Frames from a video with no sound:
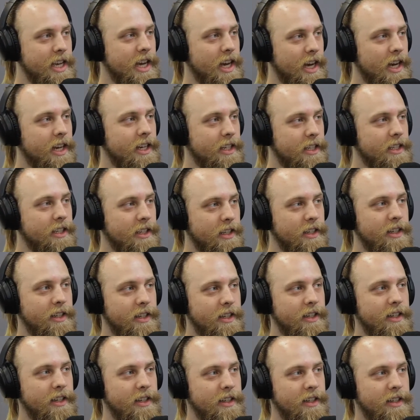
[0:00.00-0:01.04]
head,
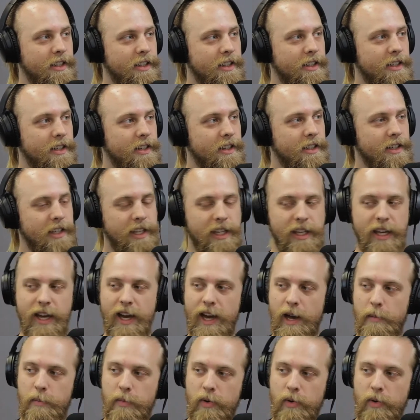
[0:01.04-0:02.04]
like a head start kind of thing.